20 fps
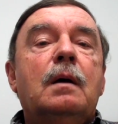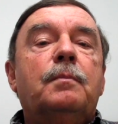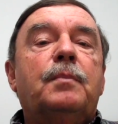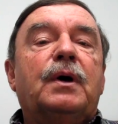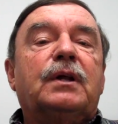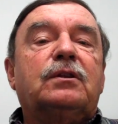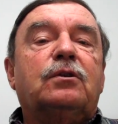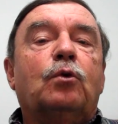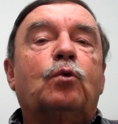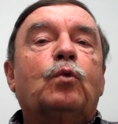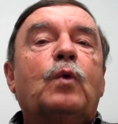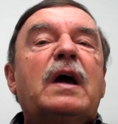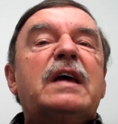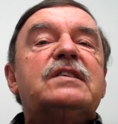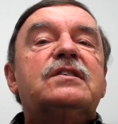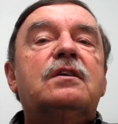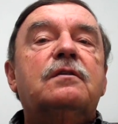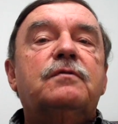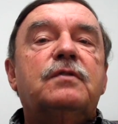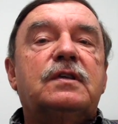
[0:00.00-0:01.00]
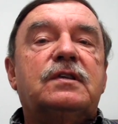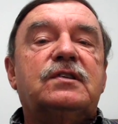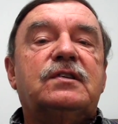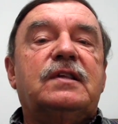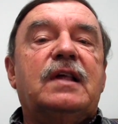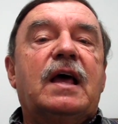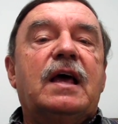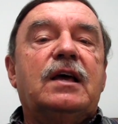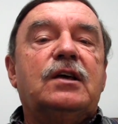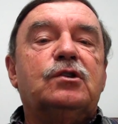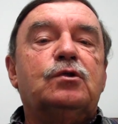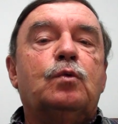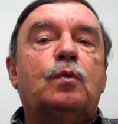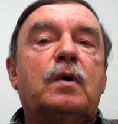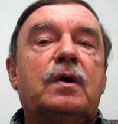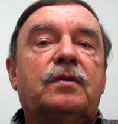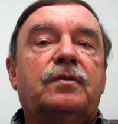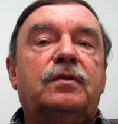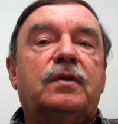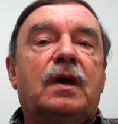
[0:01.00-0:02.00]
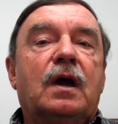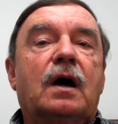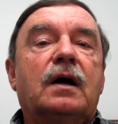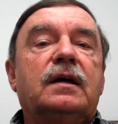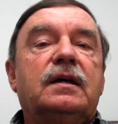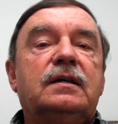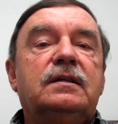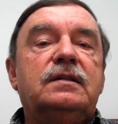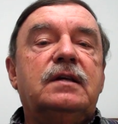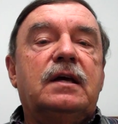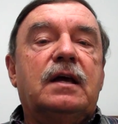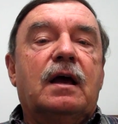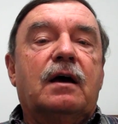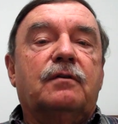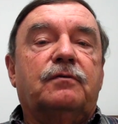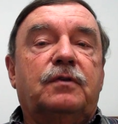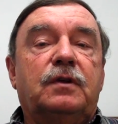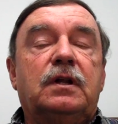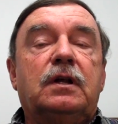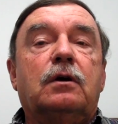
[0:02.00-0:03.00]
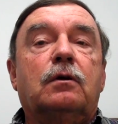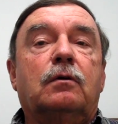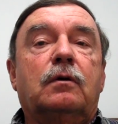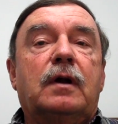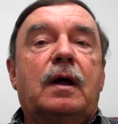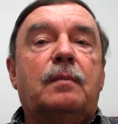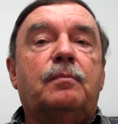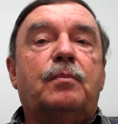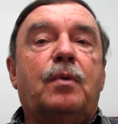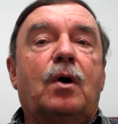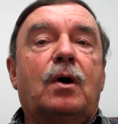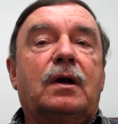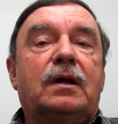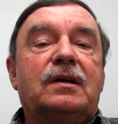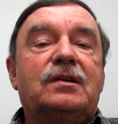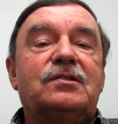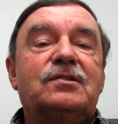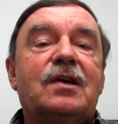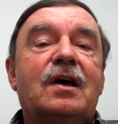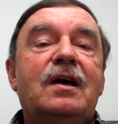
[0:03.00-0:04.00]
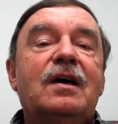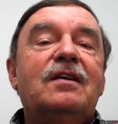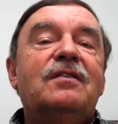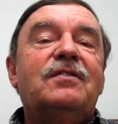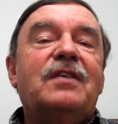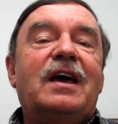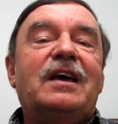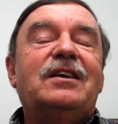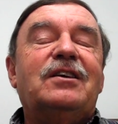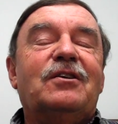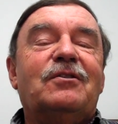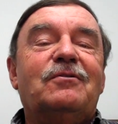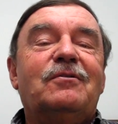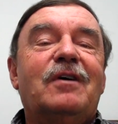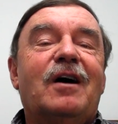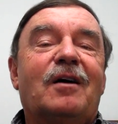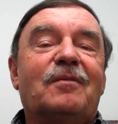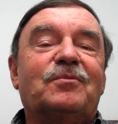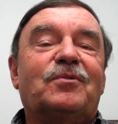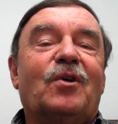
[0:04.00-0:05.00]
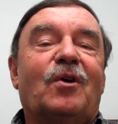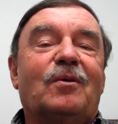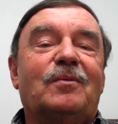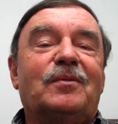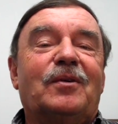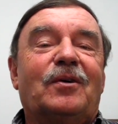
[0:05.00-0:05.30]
but the rest of it stays with the IETF and the internet bodies. Thank you. I'm Tom